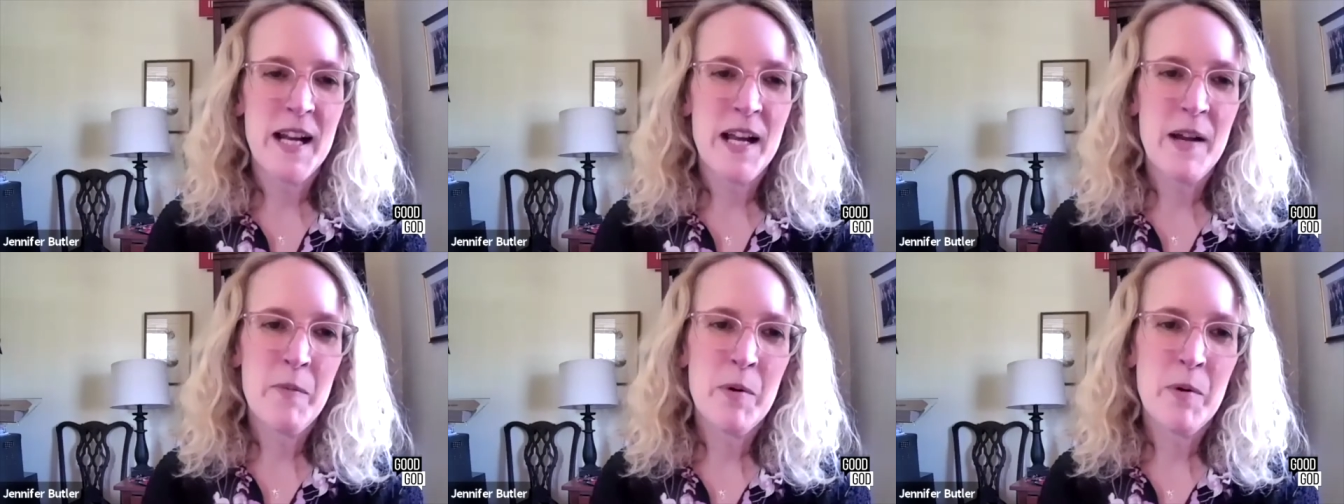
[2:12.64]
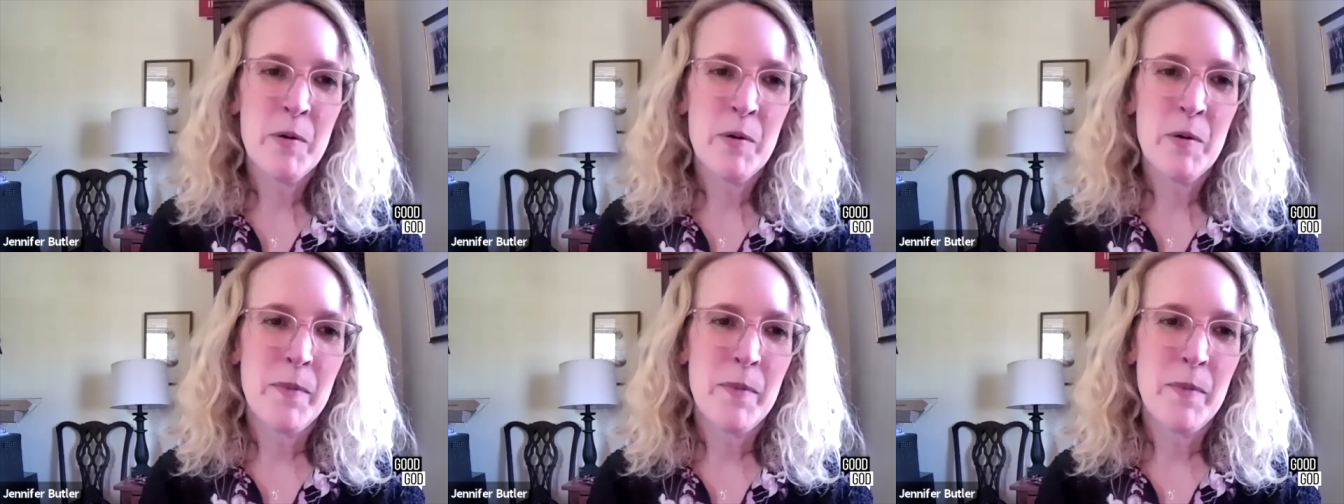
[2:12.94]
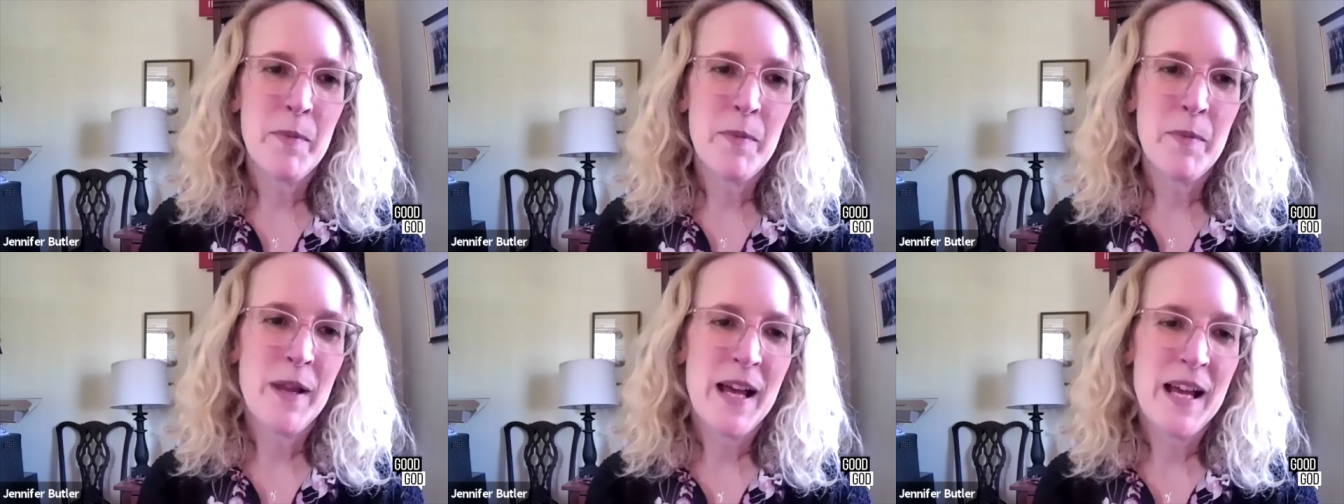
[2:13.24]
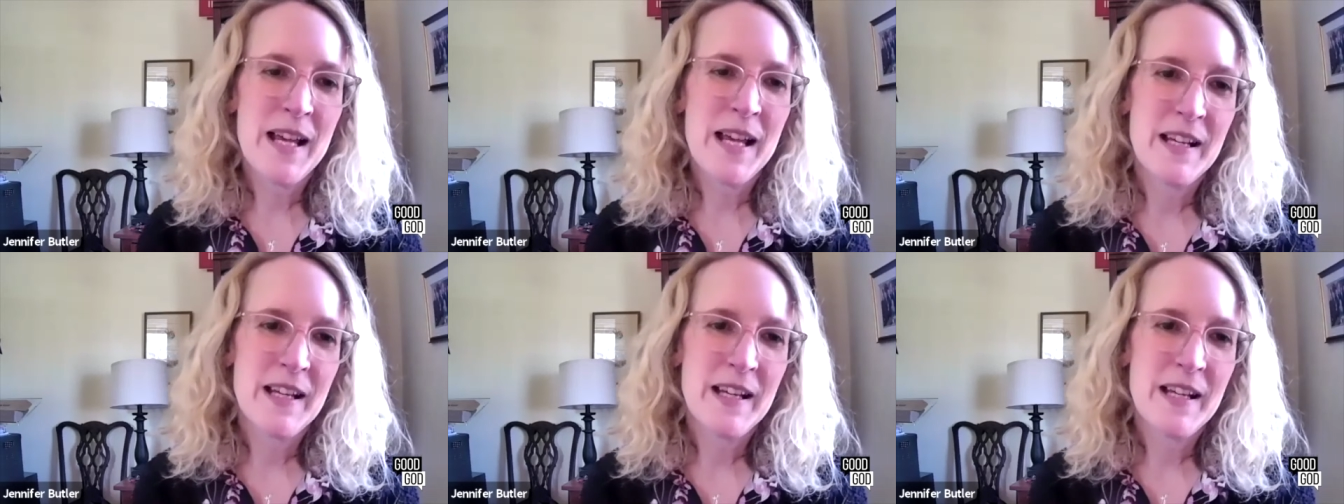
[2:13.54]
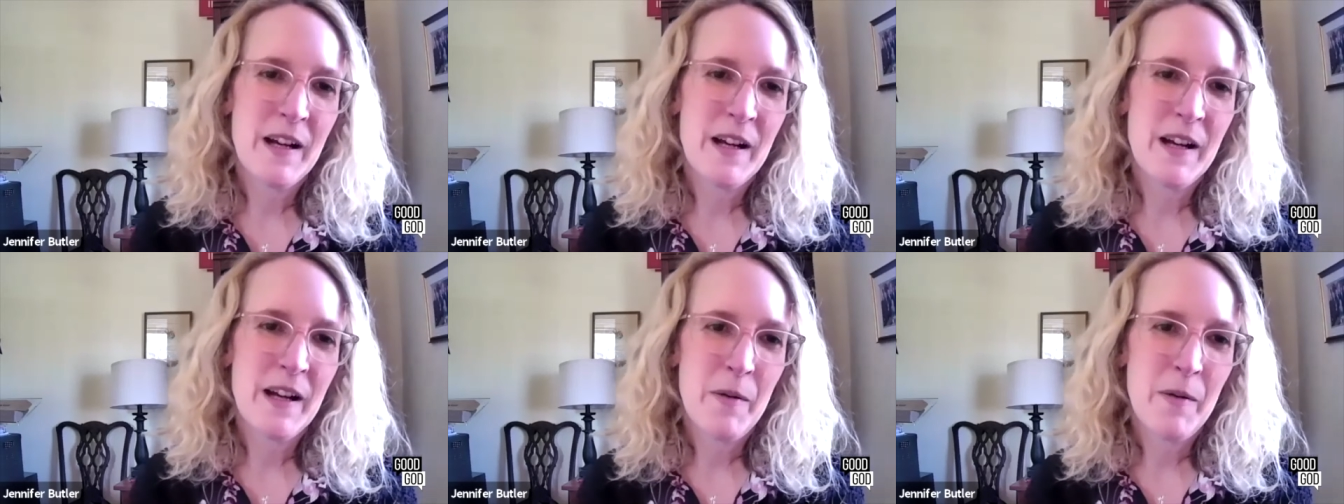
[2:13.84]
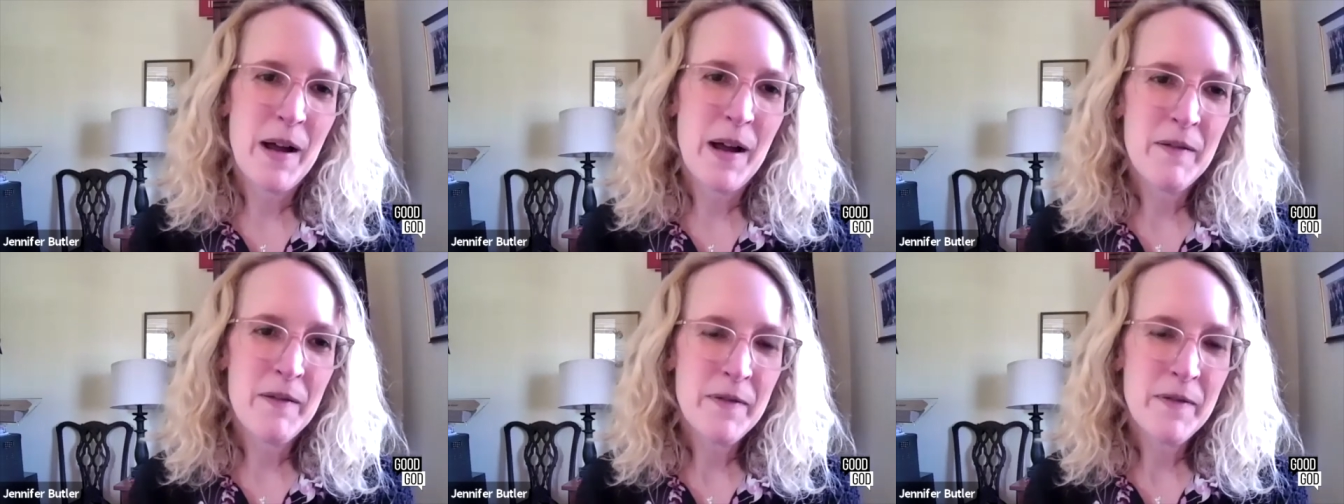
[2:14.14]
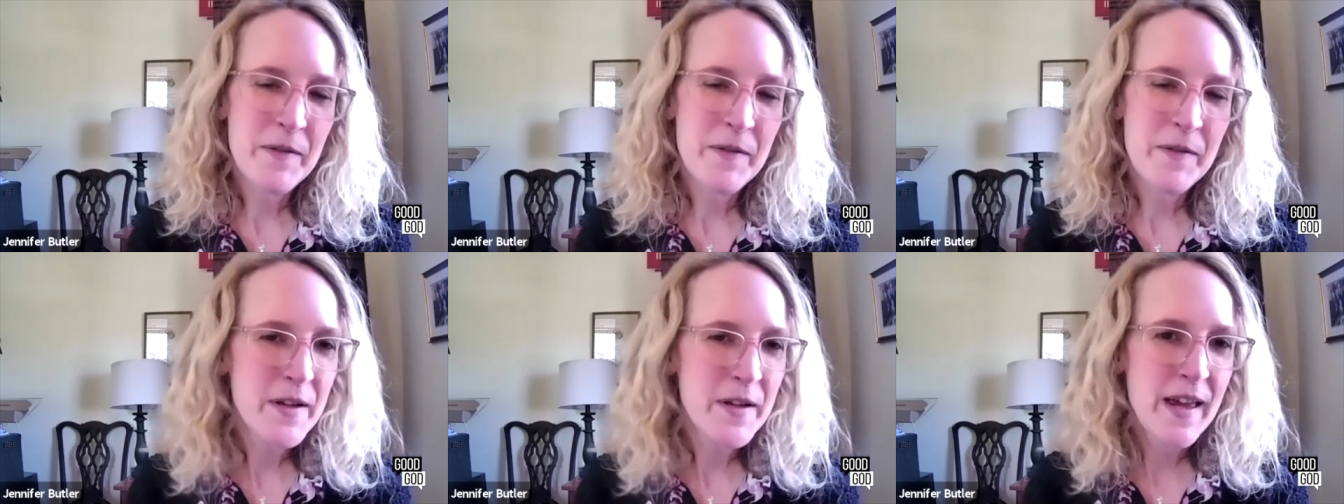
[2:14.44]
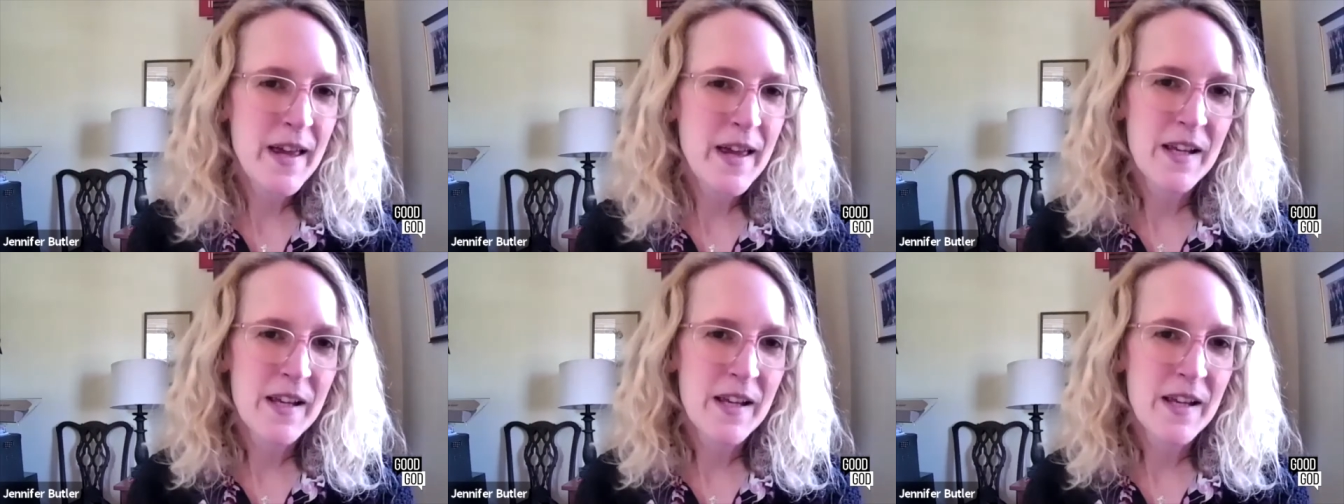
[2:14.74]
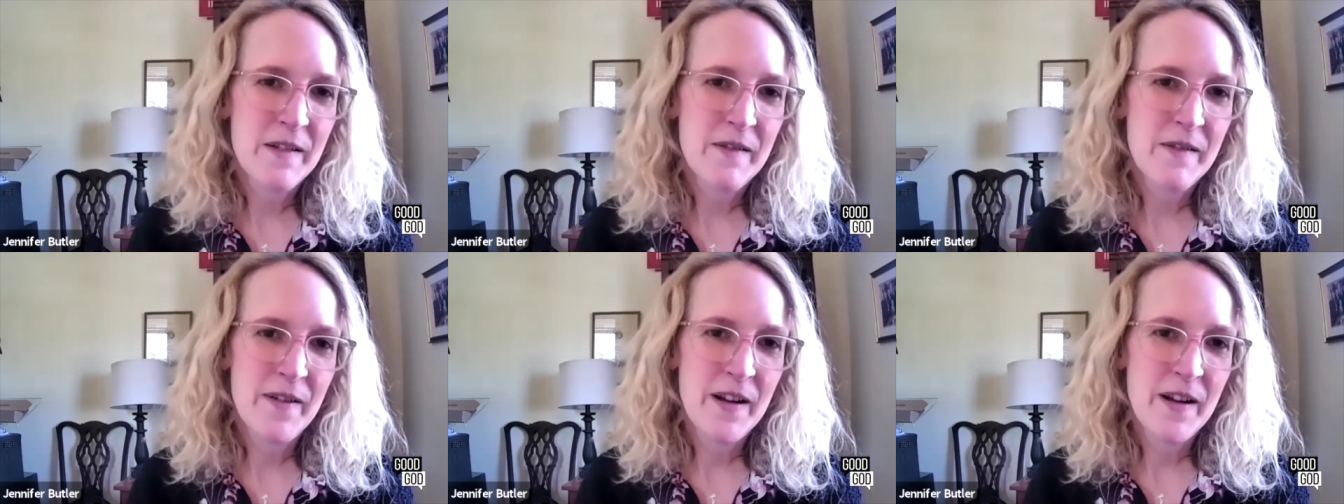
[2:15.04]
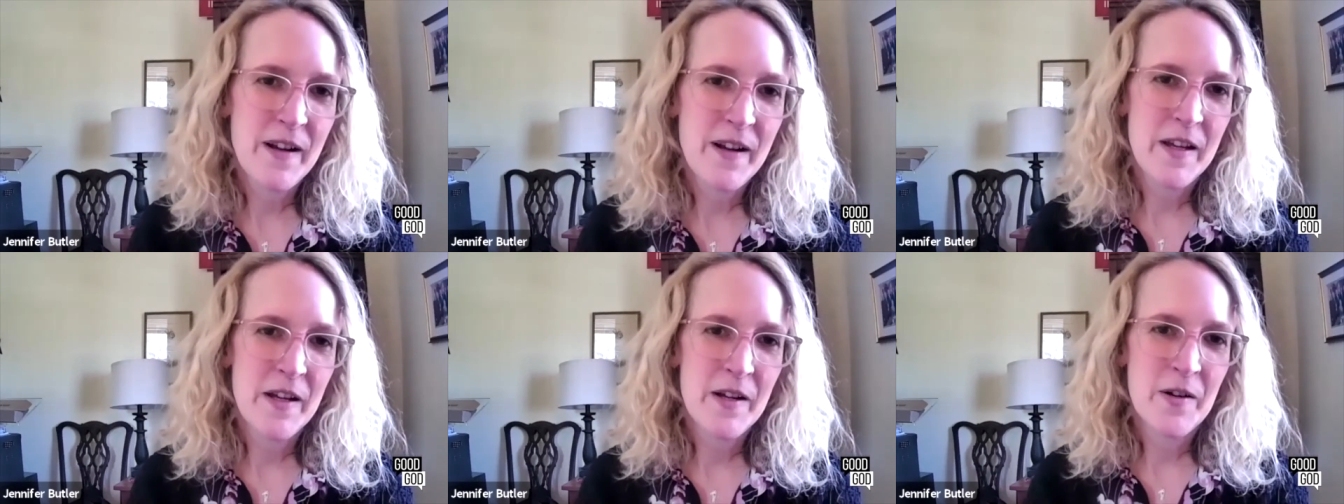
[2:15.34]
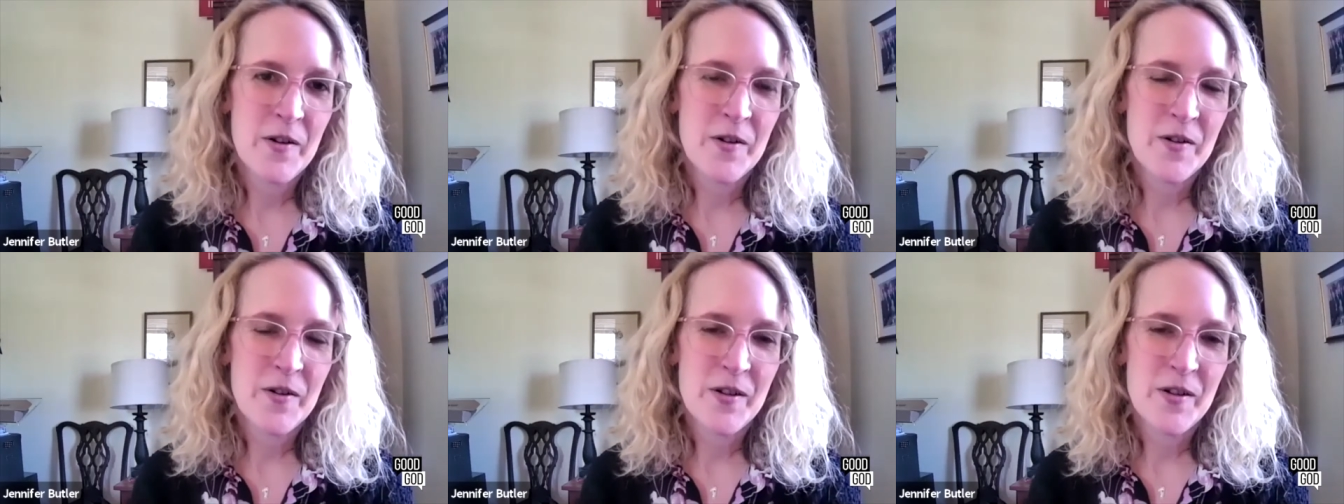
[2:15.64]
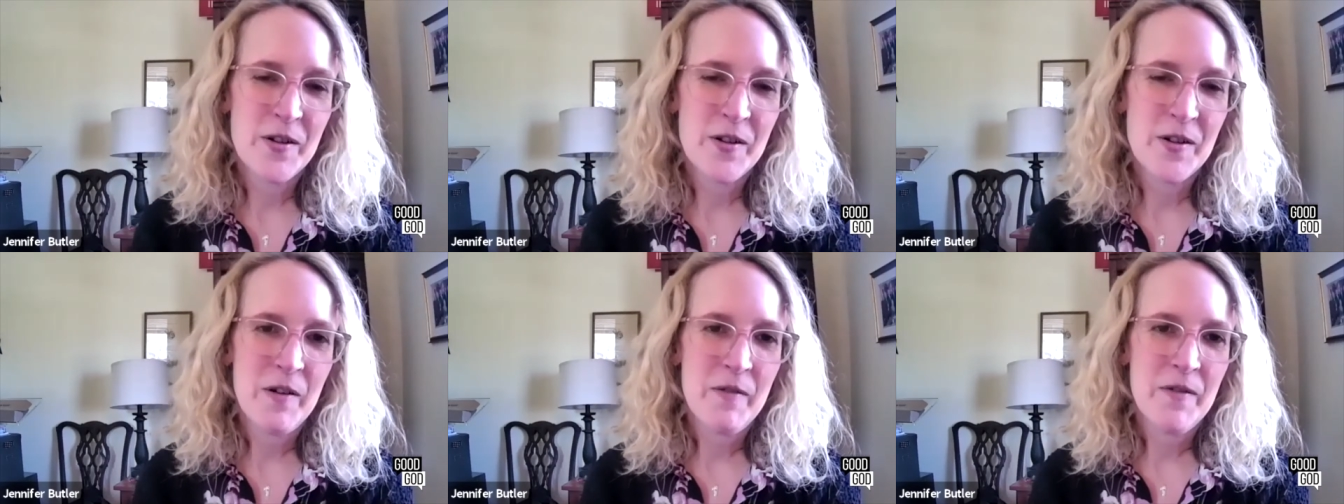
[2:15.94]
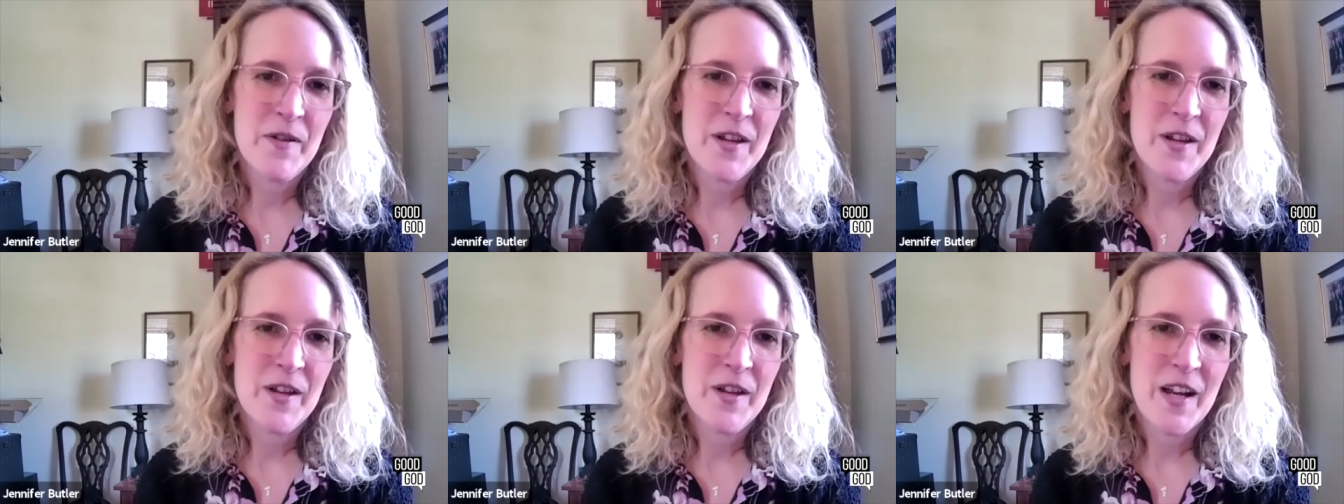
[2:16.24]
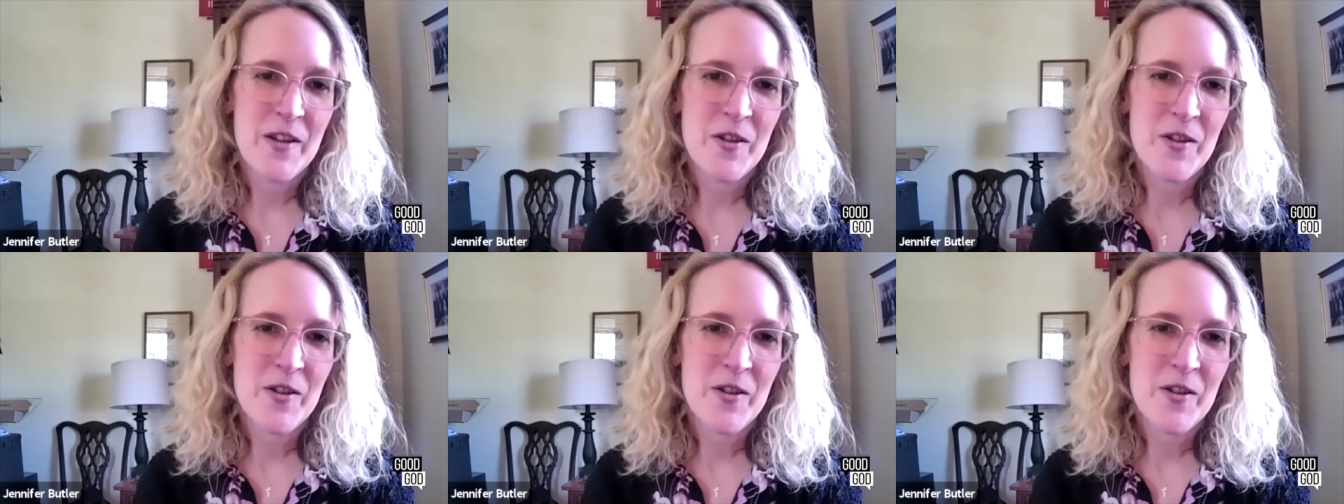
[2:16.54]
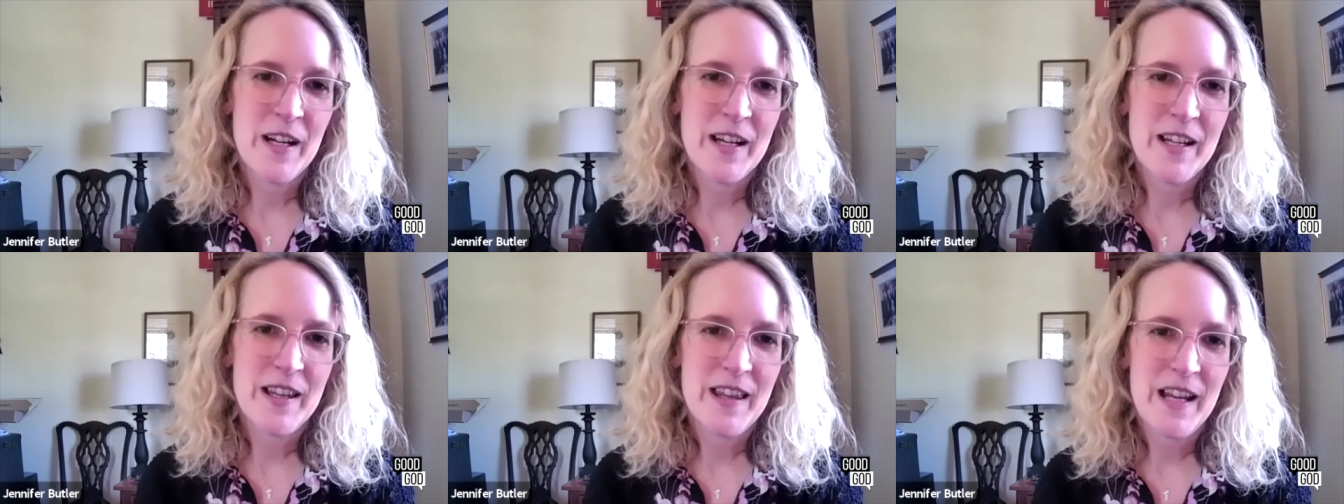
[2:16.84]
we're mobilizing around 50,000 faith leaders all over the country.